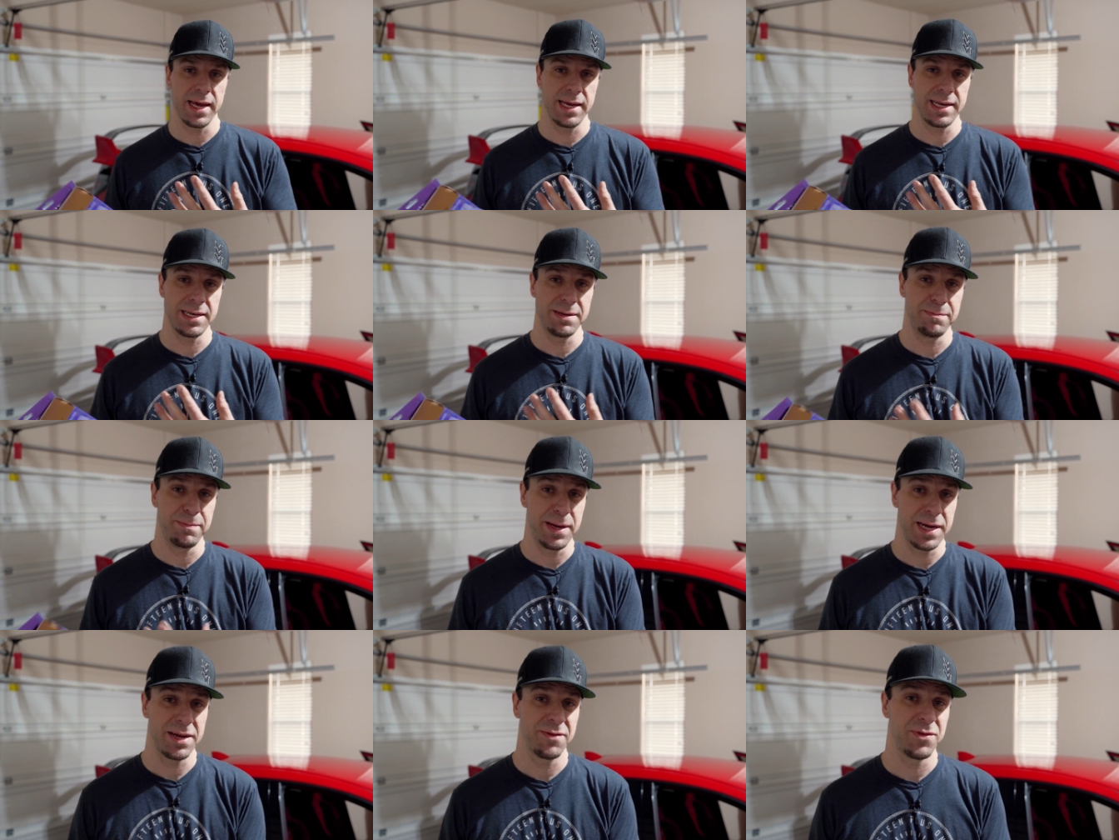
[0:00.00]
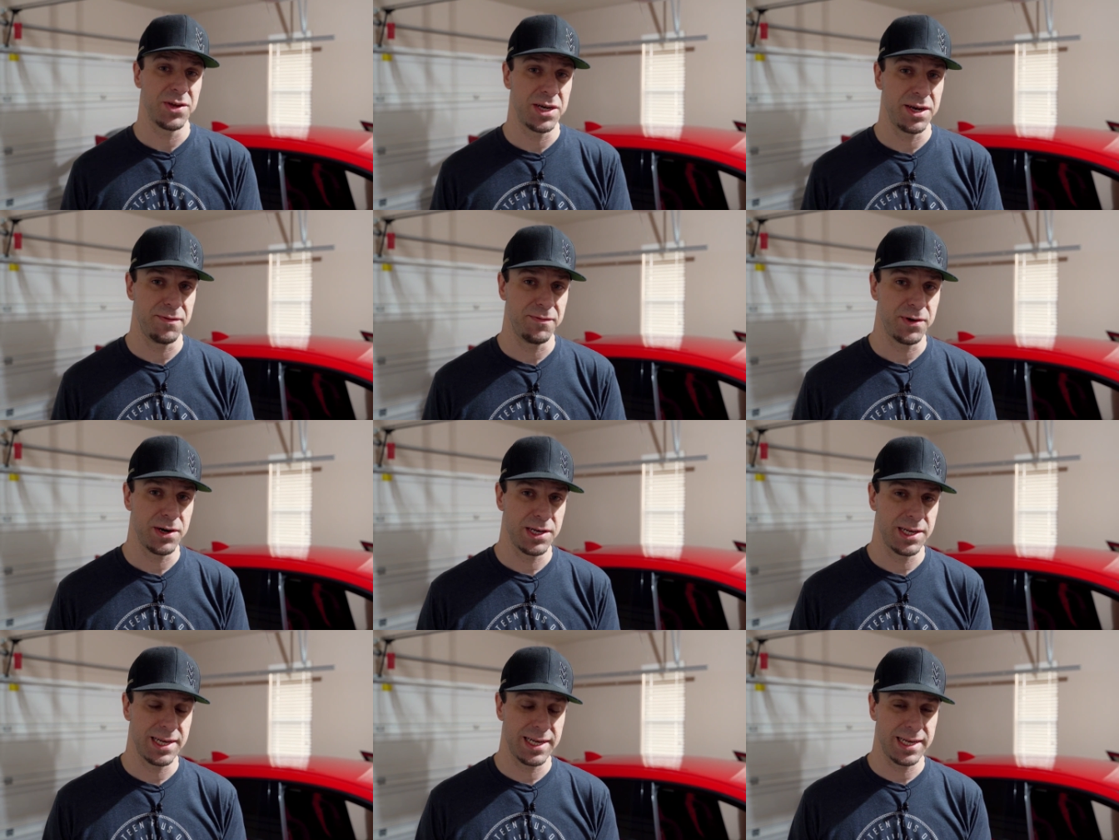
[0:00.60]
as big of a
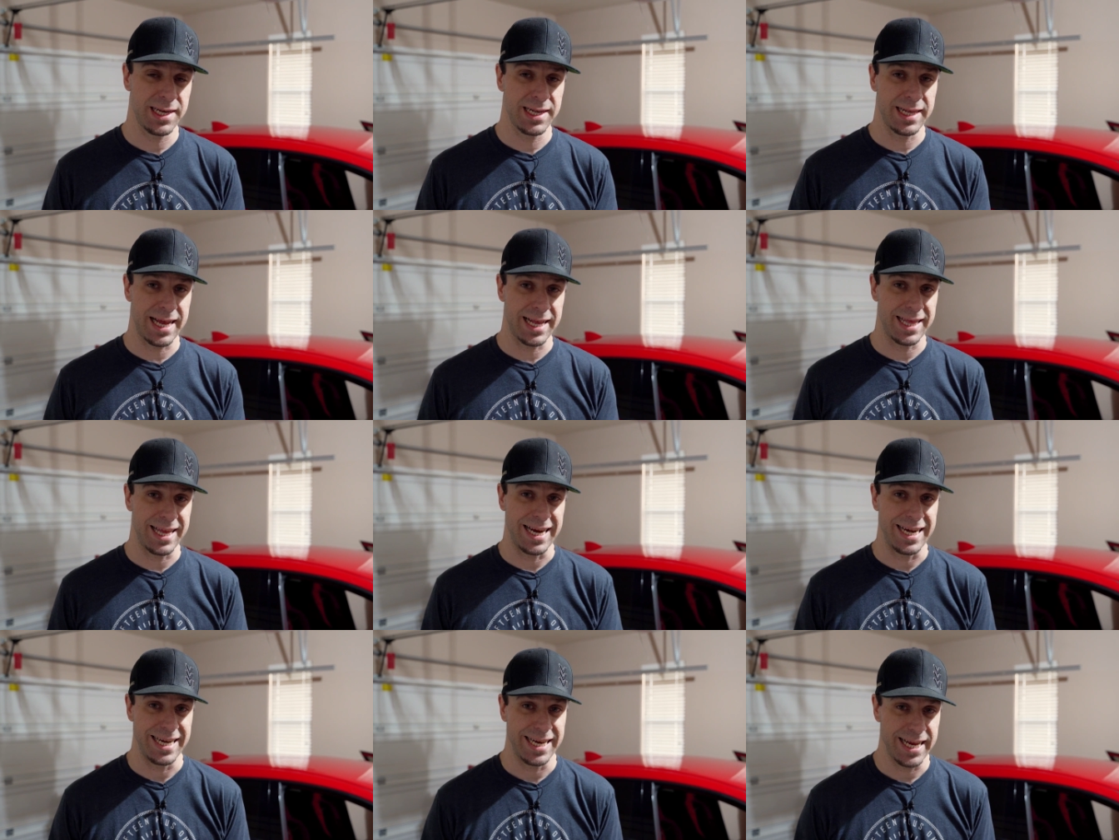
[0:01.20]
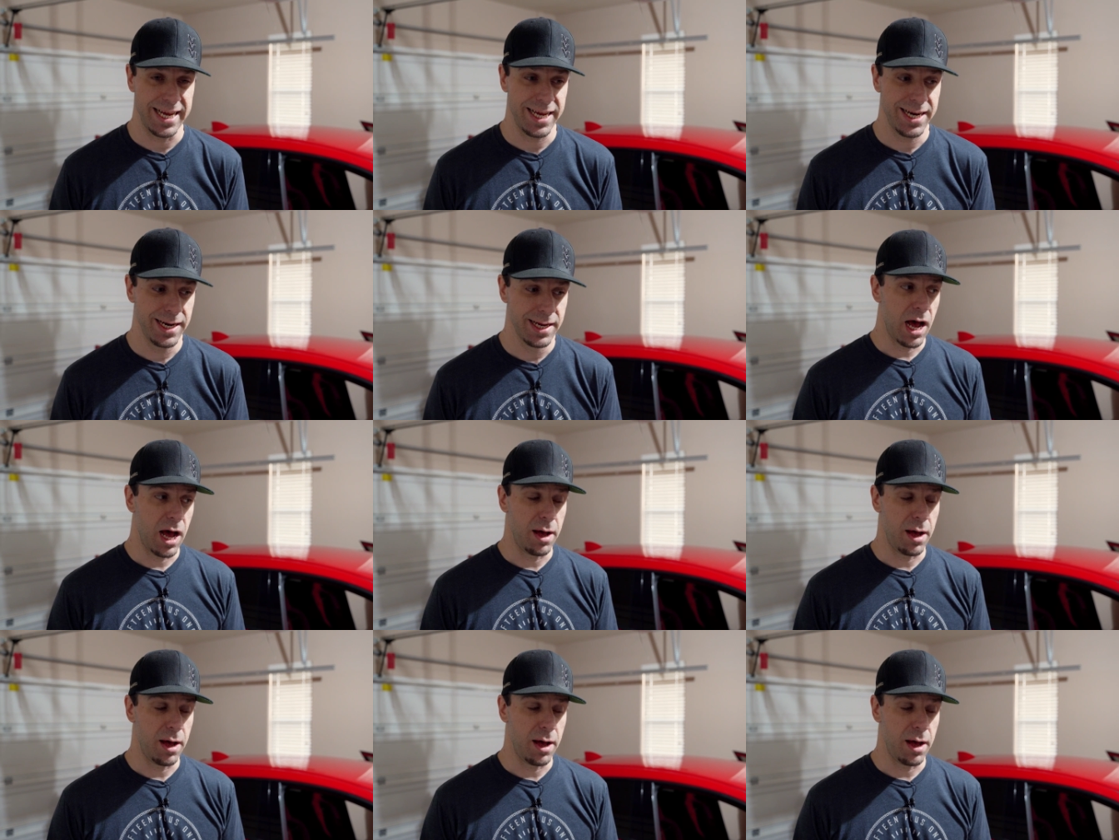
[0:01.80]
difference that they did.